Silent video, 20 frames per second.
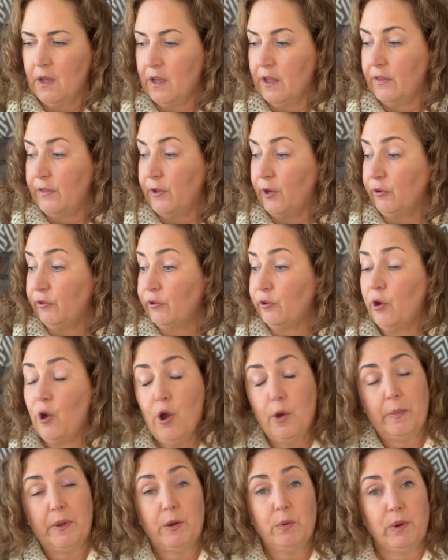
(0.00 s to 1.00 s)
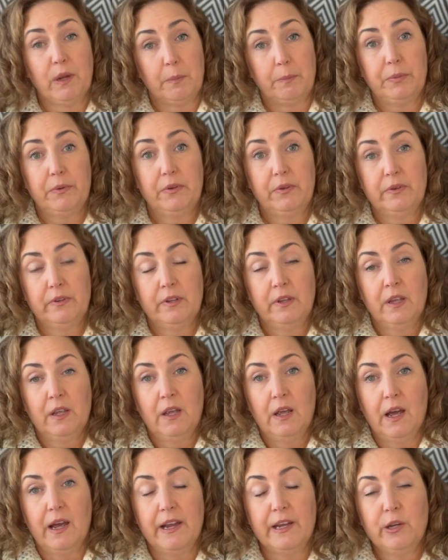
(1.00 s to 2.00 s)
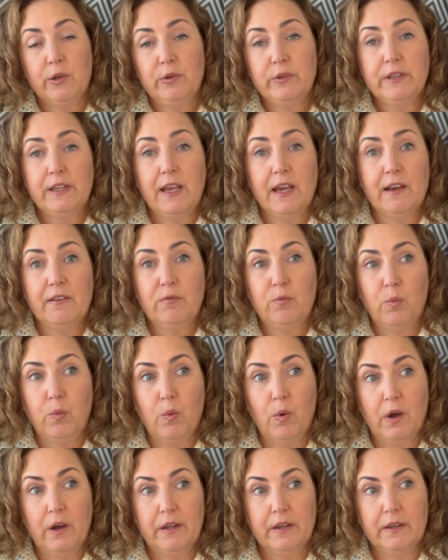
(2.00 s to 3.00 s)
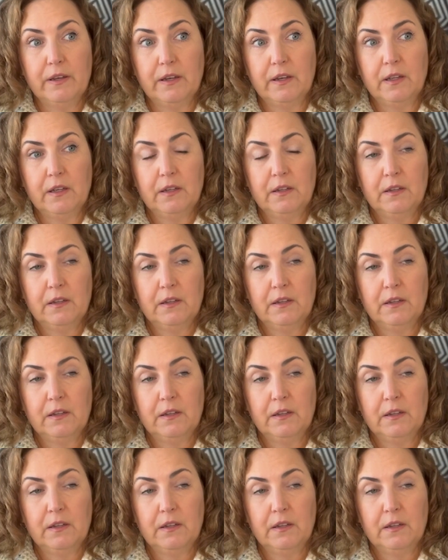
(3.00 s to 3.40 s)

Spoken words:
Those are all my whips. I only have one.